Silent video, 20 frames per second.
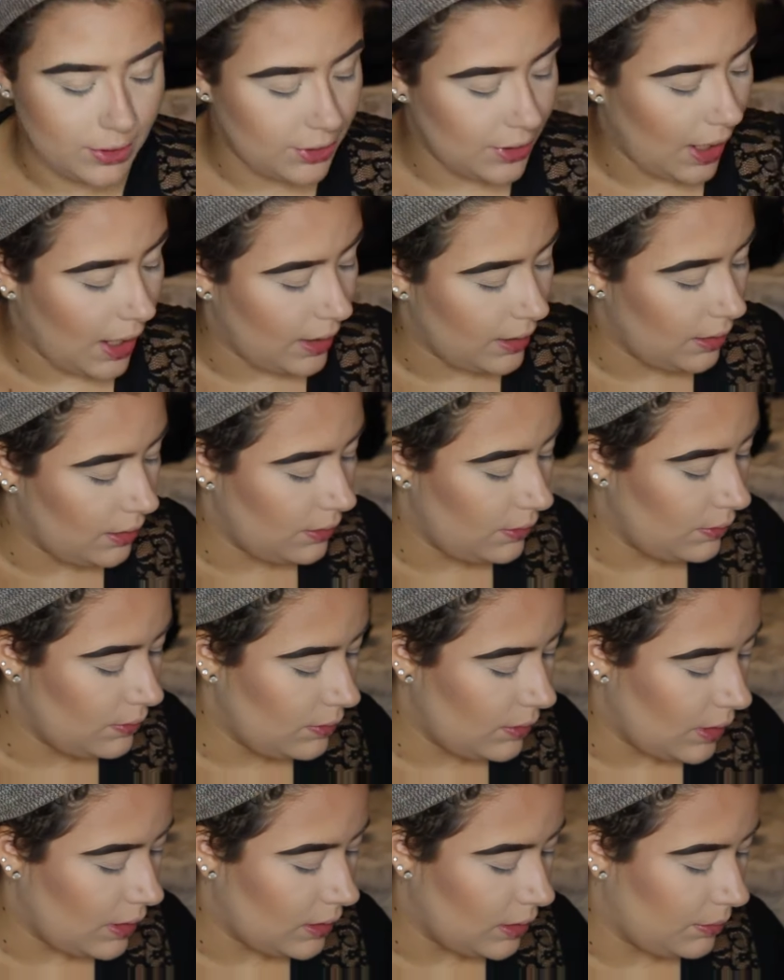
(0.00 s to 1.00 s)
shadow,
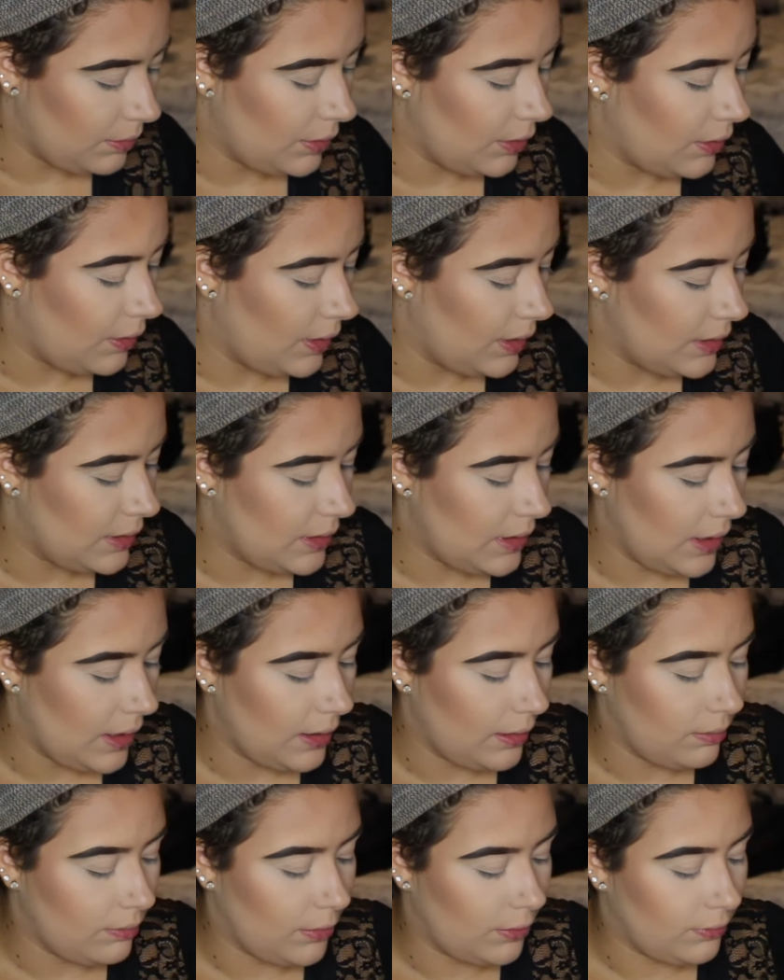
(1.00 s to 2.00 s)
and then I'm gonna go ahead and
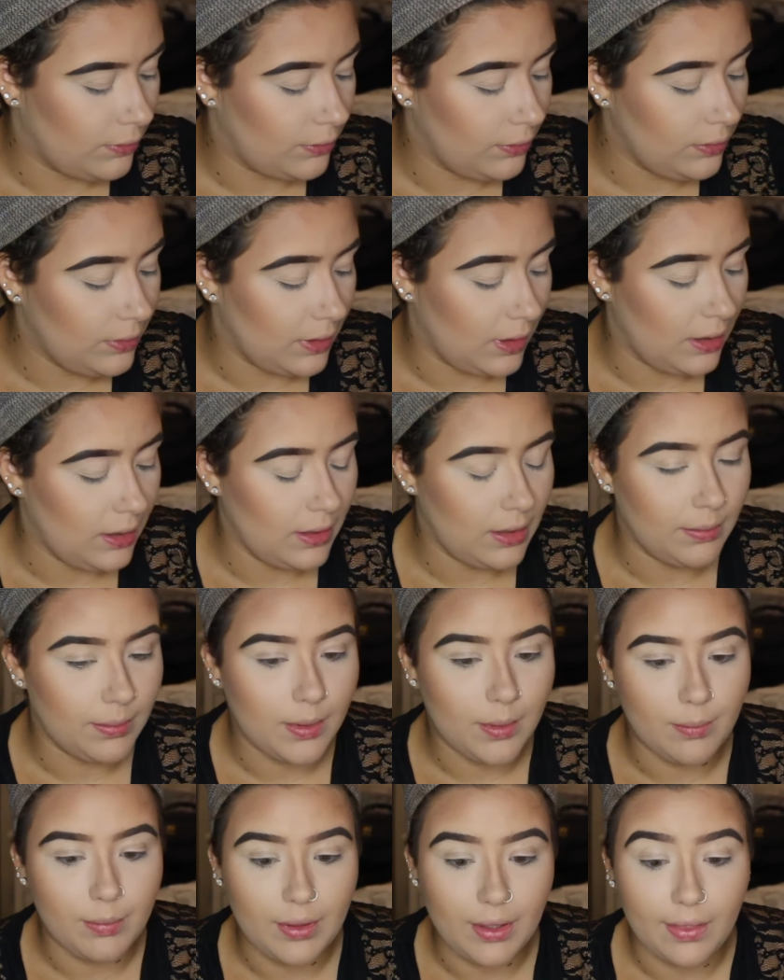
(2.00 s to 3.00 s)
take Marula. I'm
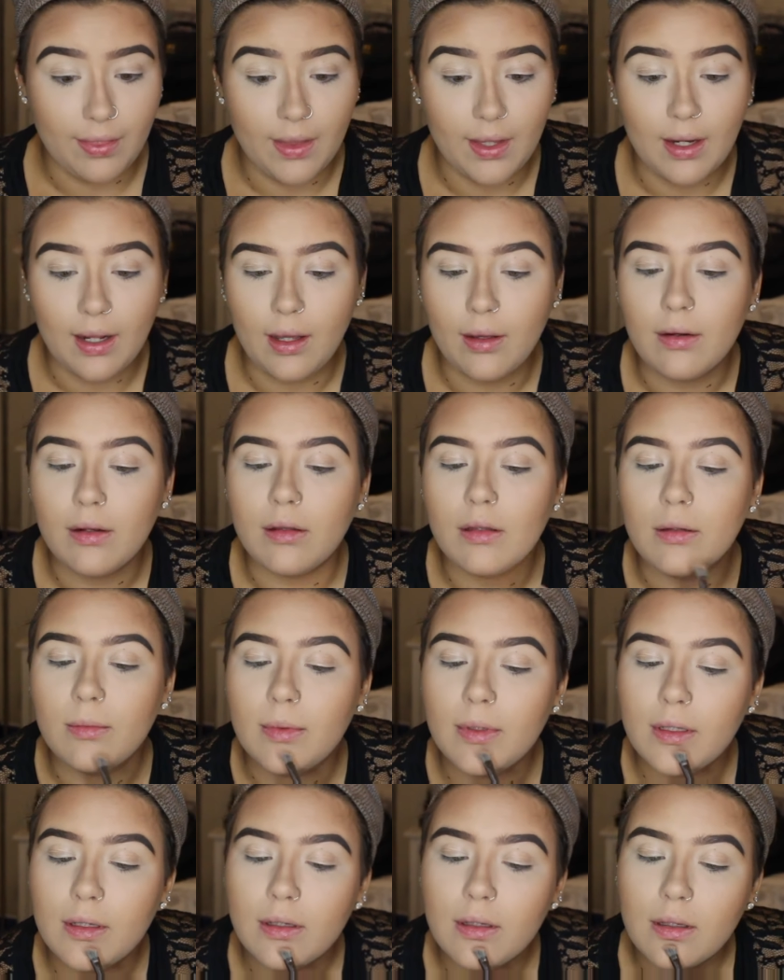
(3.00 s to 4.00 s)
gonna blend that out a little
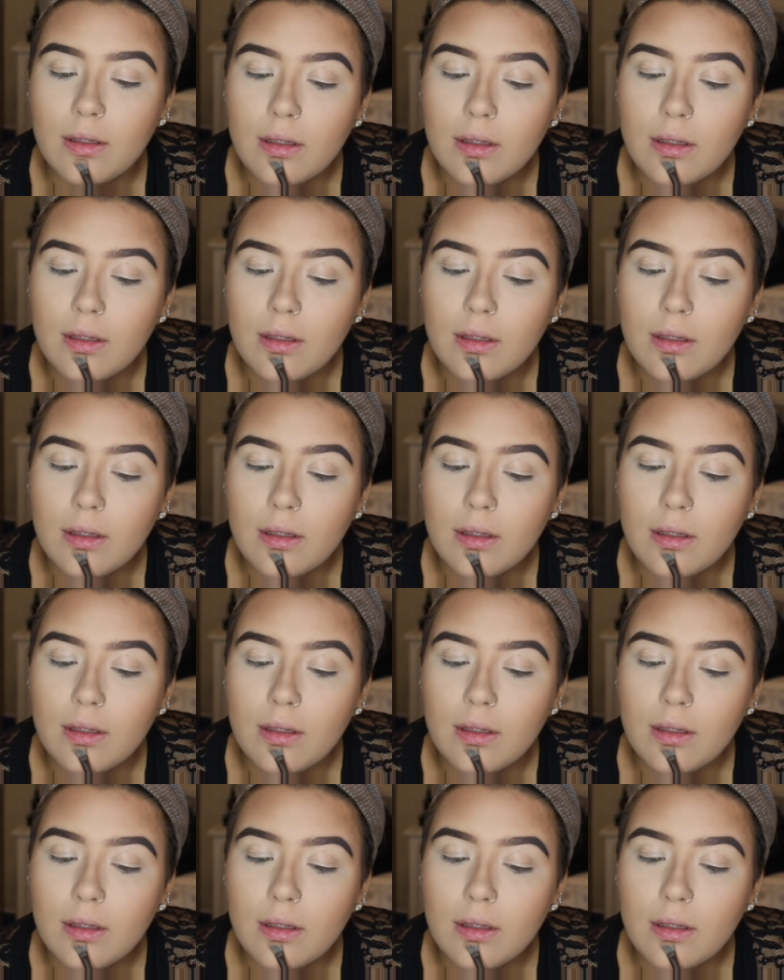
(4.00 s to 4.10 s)
bit.